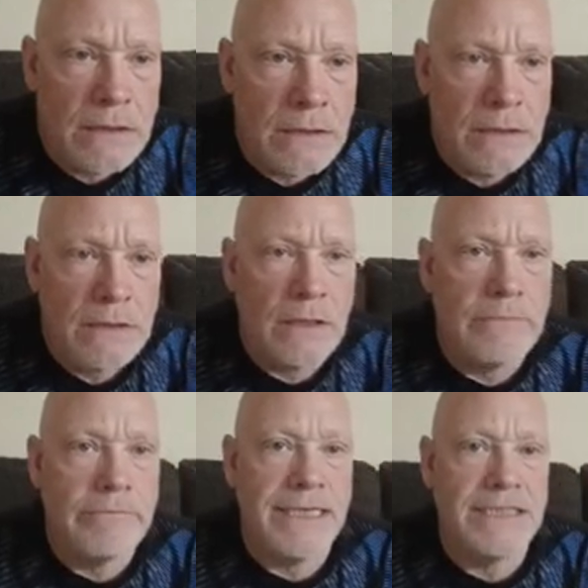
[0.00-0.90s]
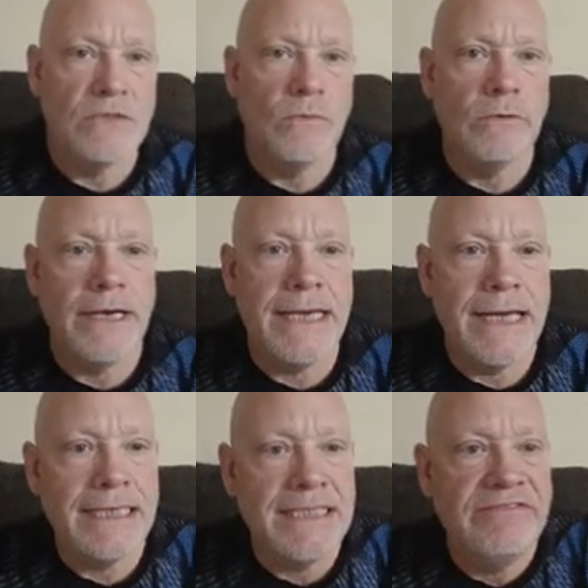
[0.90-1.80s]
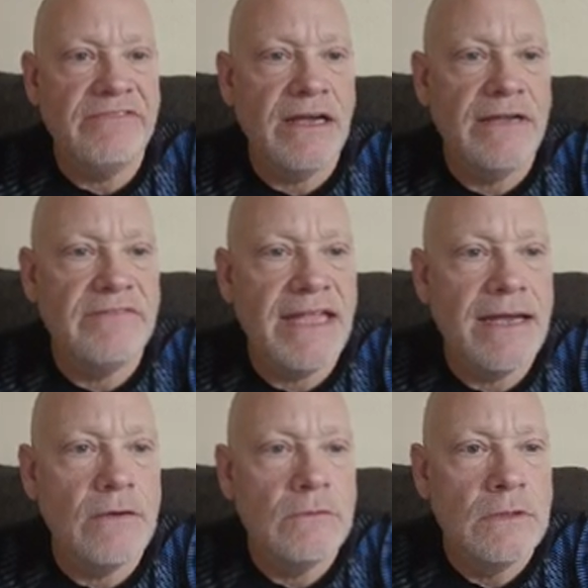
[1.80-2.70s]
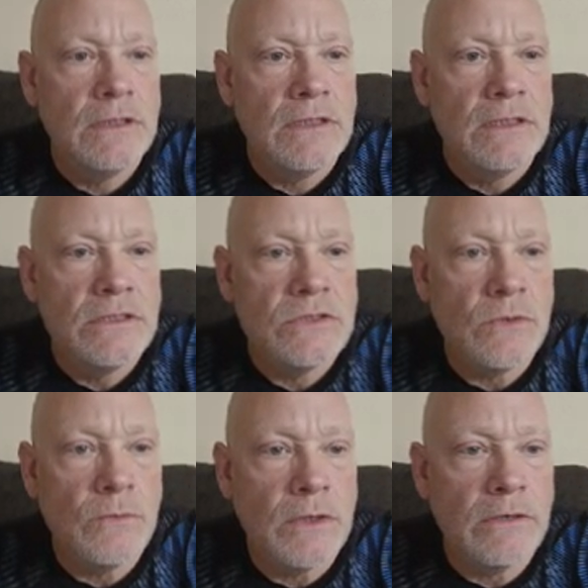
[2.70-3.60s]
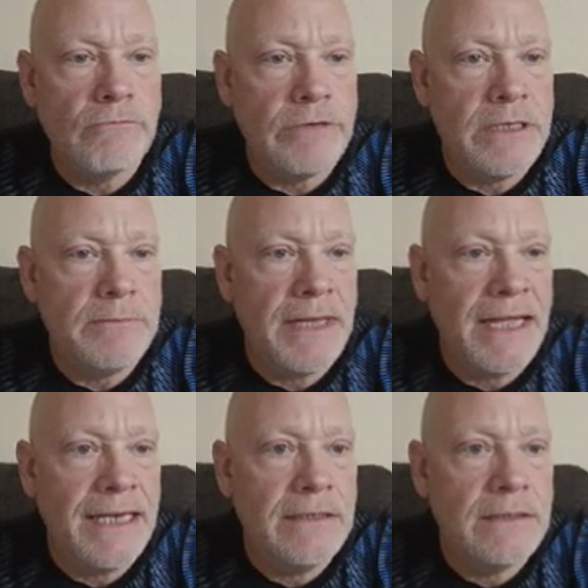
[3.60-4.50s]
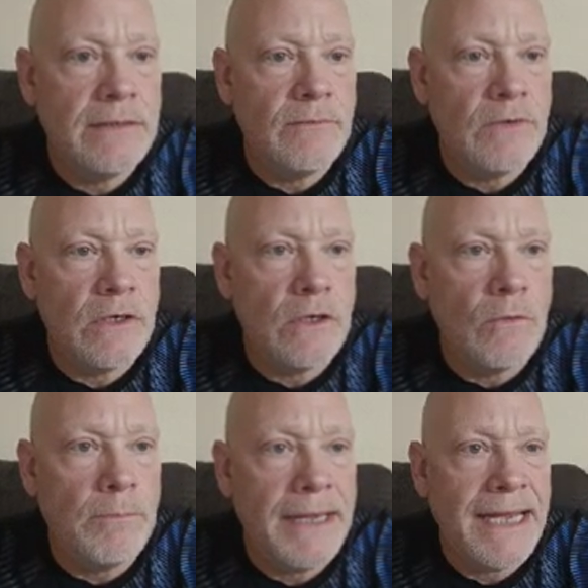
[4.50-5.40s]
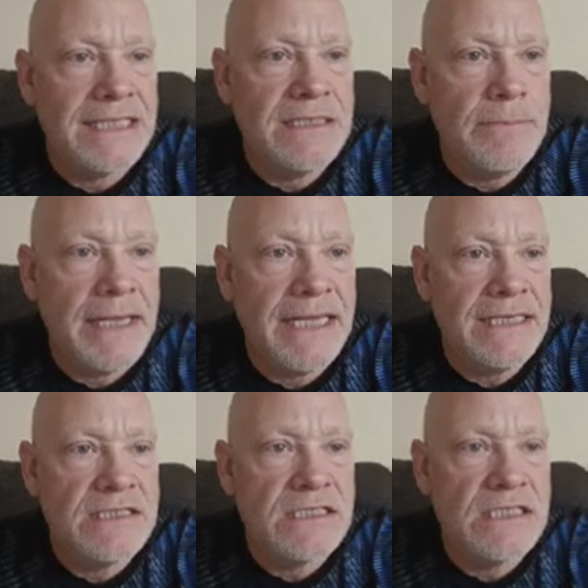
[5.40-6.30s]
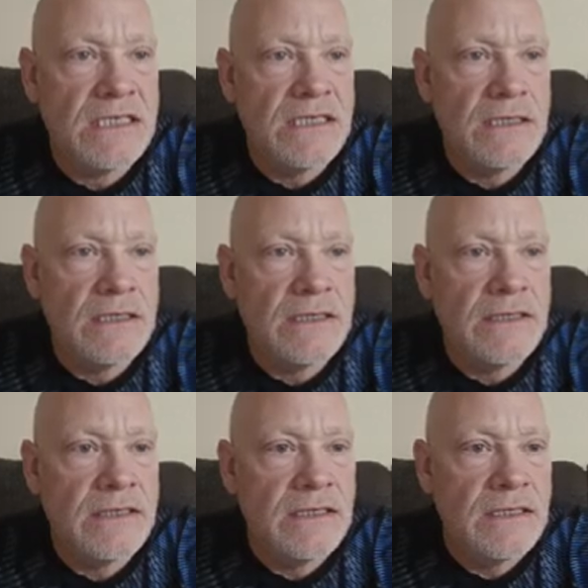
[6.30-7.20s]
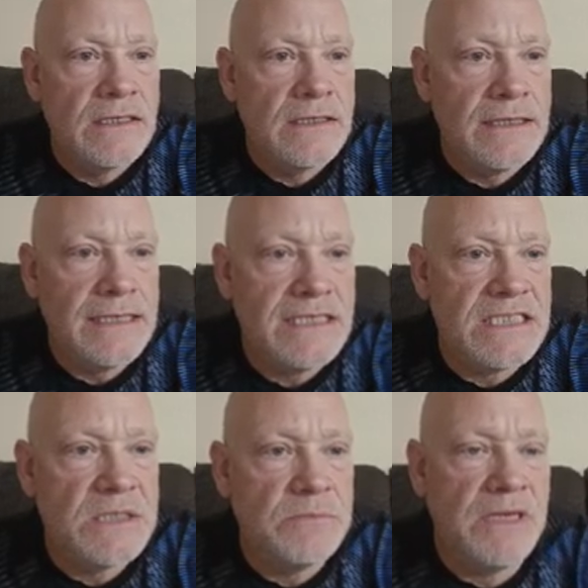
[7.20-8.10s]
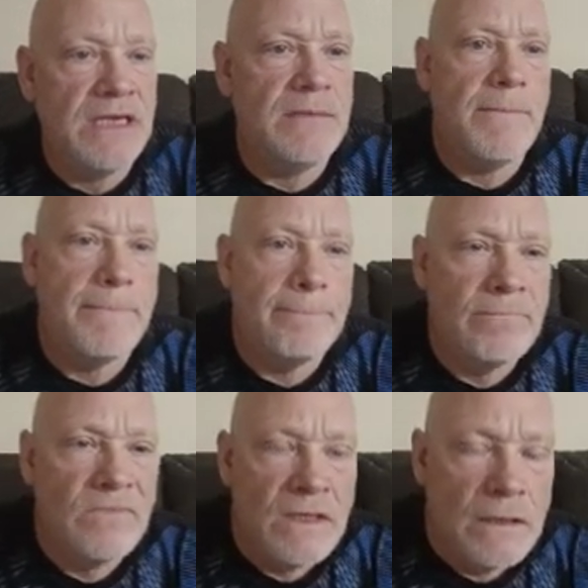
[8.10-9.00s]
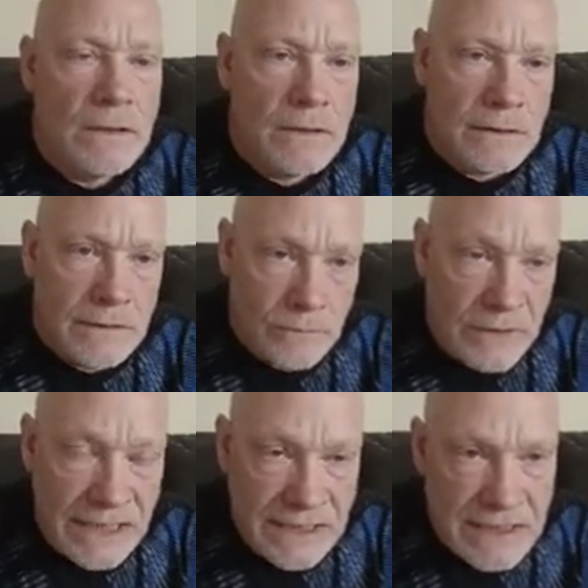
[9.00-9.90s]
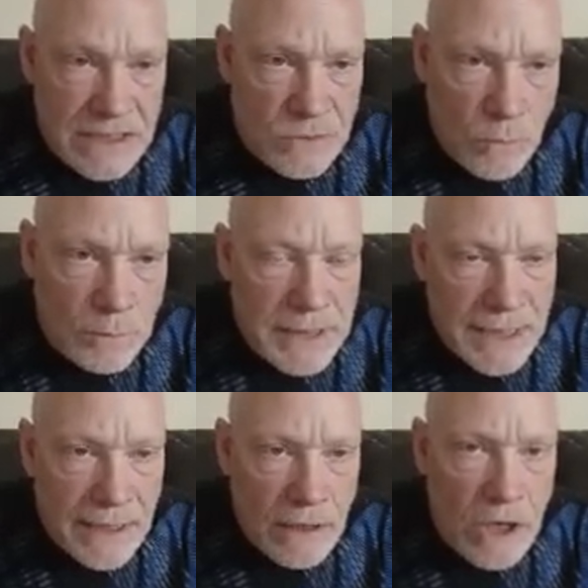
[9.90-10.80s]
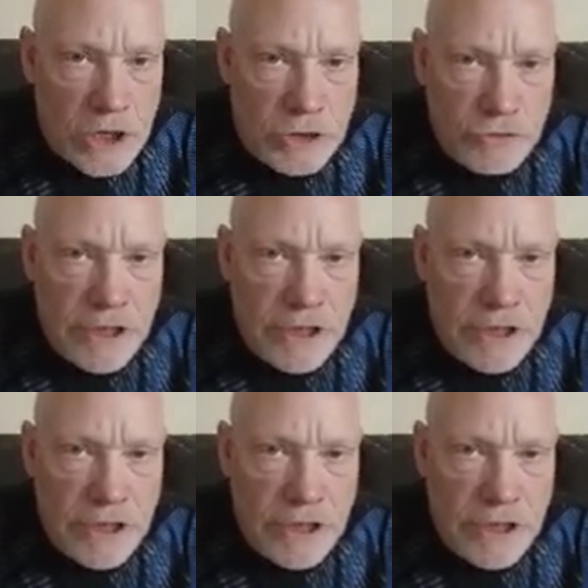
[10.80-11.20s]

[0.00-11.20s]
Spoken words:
All right, so we're at 95 now. So we're going to rebet, and we're going to go back to base and spin. We get this, we'll be at 100.